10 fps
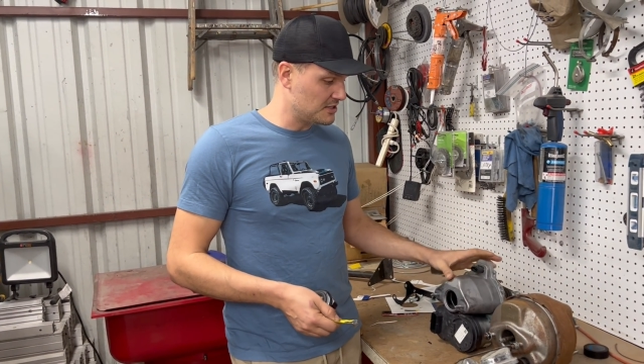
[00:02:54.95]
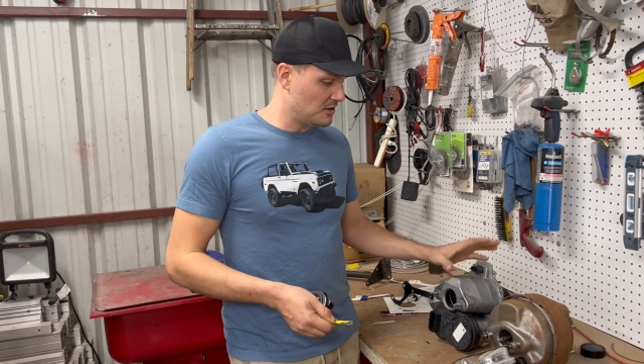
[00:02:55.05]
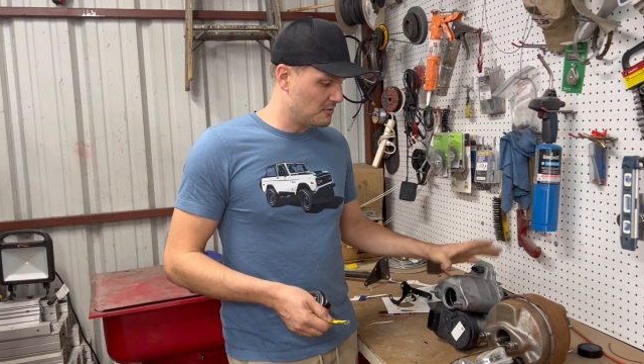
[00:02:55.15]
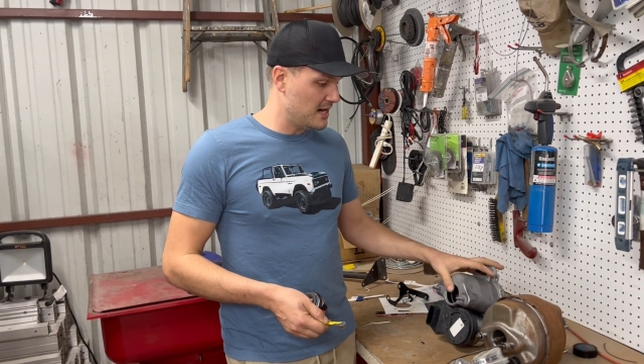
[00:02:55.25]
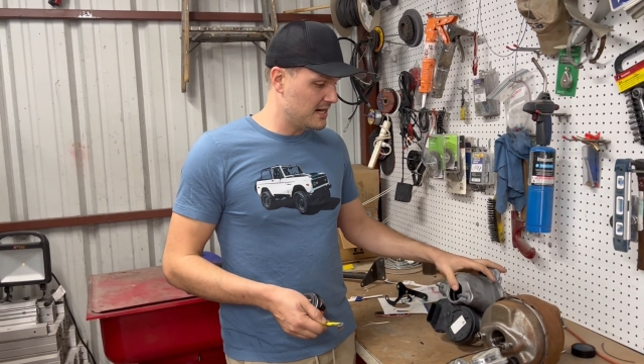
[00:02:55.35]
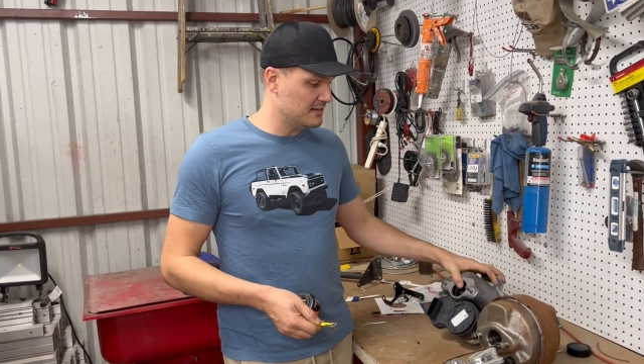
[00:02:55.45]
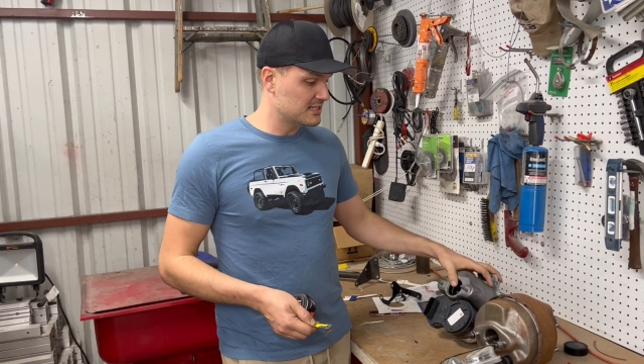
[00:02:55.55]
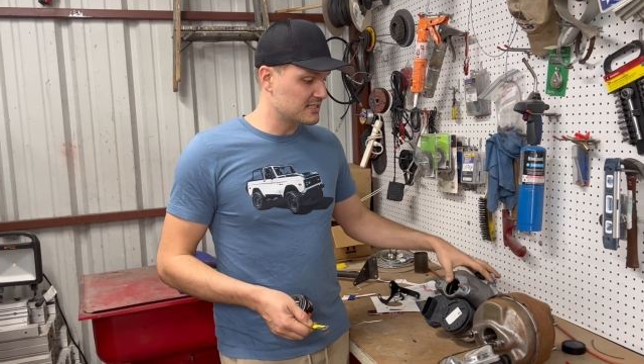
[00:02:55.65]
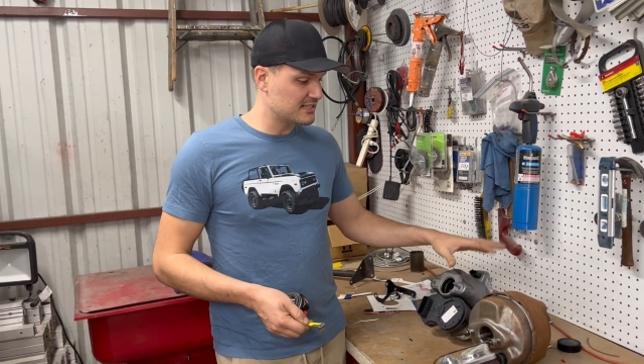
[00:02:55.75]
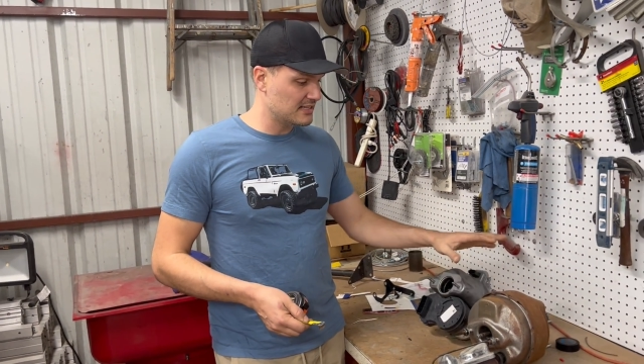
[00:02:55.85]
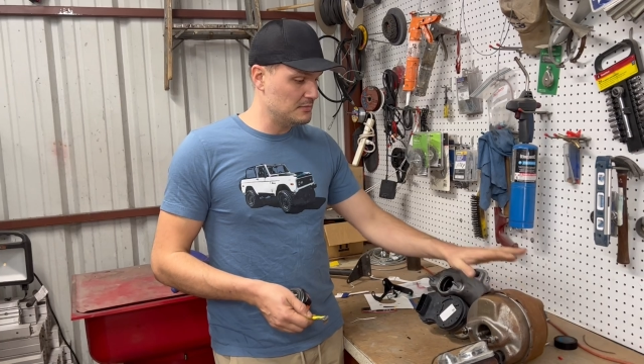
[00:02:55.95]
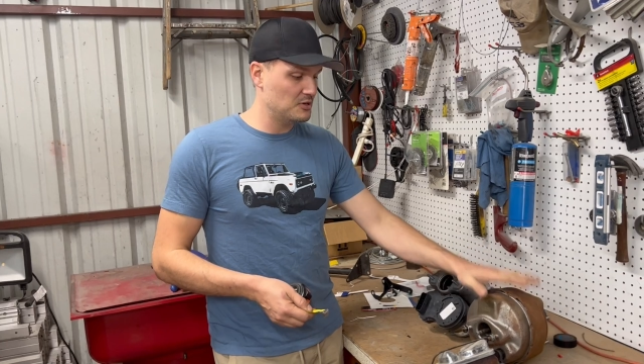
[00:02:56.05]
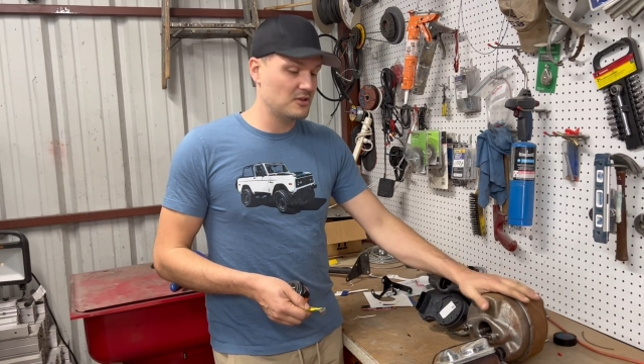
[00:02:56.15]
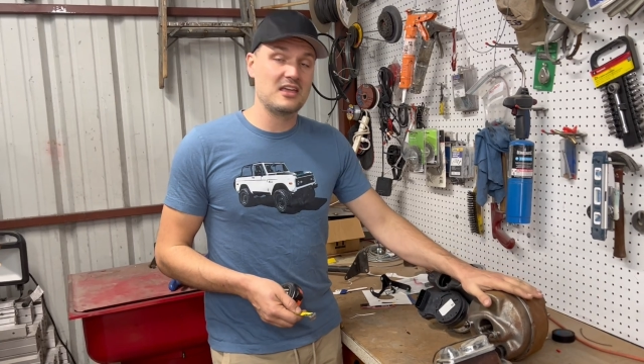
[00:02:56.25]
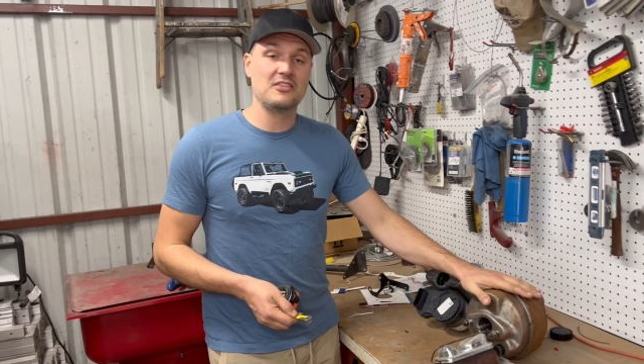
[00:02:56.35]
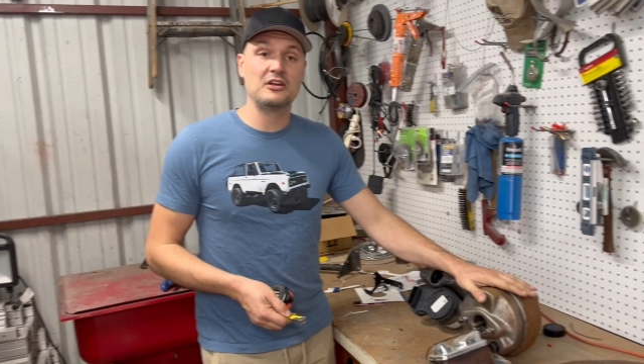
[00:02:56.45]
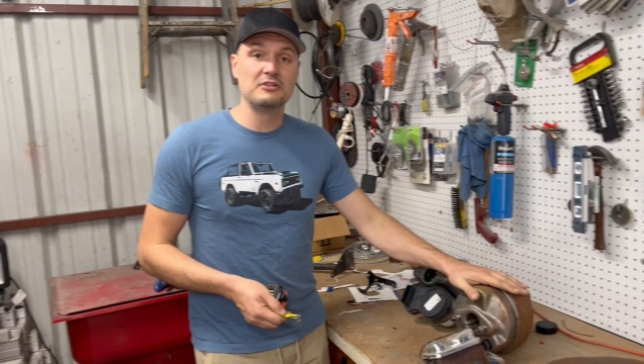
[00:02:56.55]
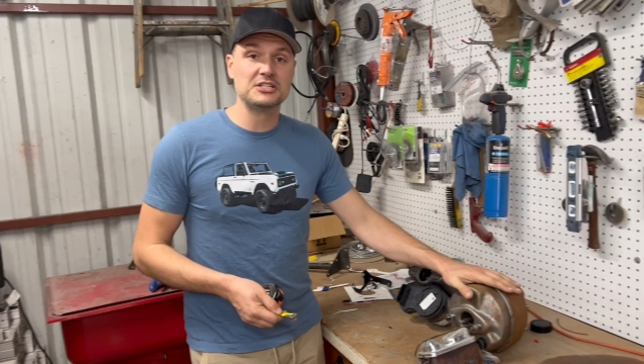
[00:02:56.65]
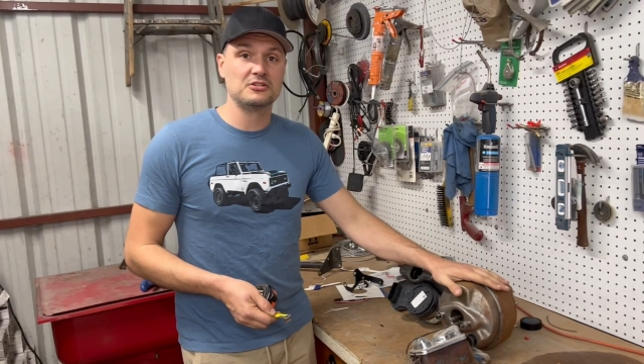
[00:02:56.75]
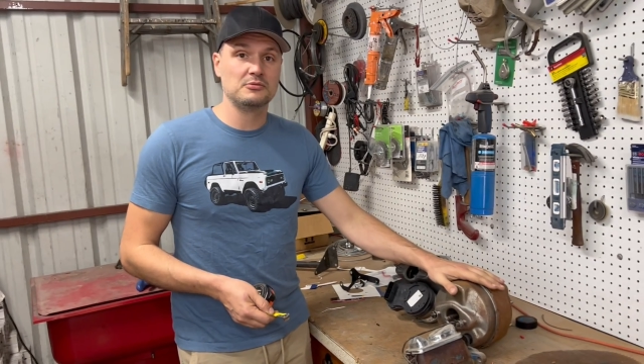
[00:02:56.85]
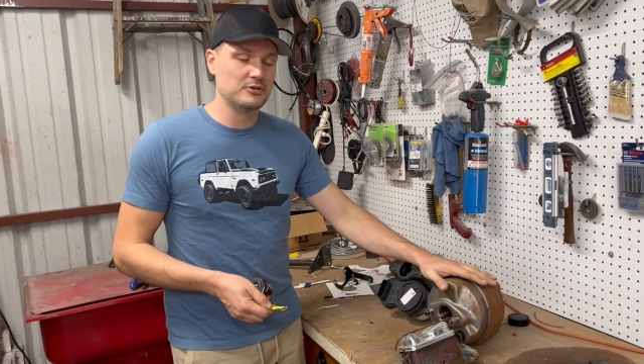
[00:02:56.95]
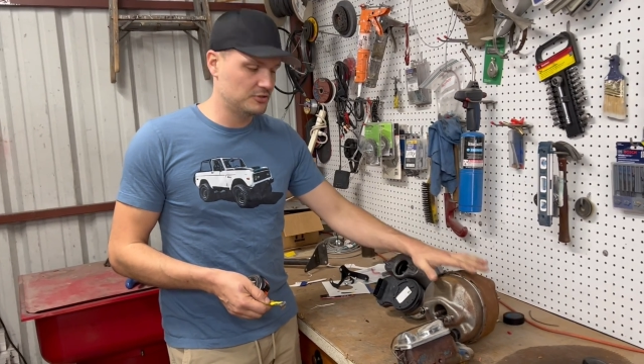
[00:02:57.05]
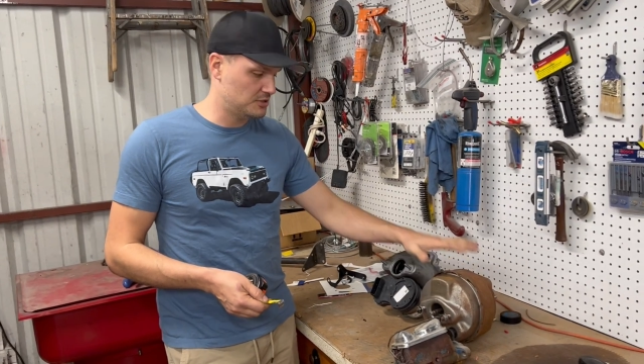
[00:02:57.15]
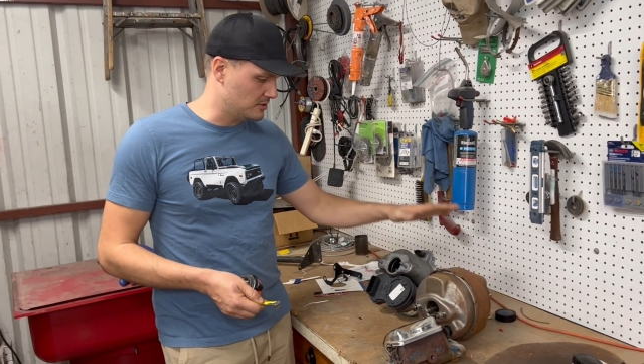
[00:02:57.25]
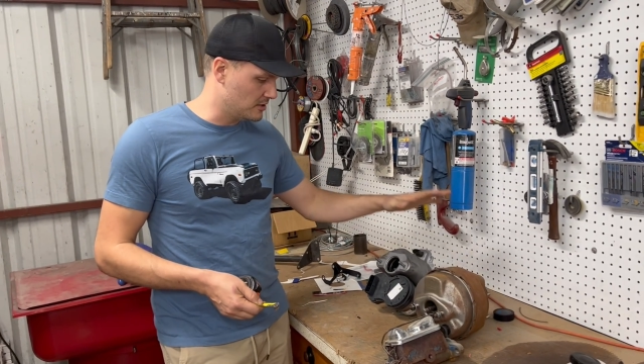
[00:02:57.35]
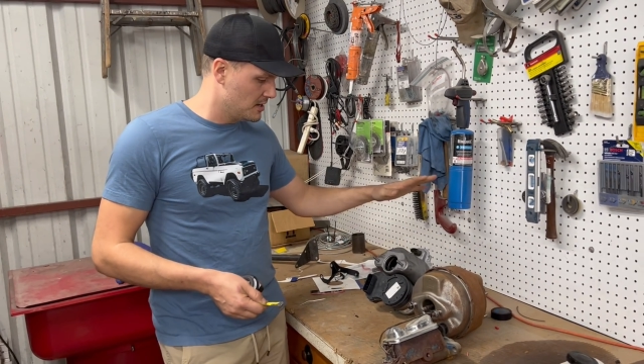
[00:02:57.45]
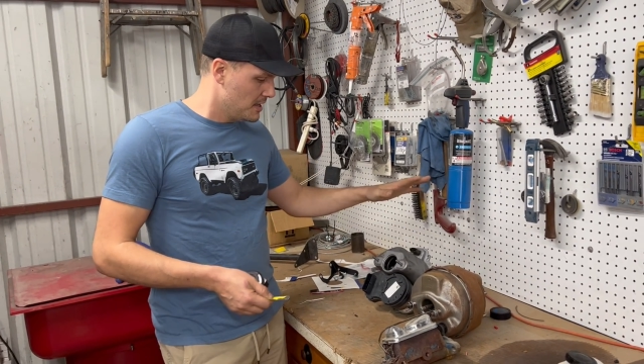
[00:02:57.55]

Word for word: already slimmer than the original booster,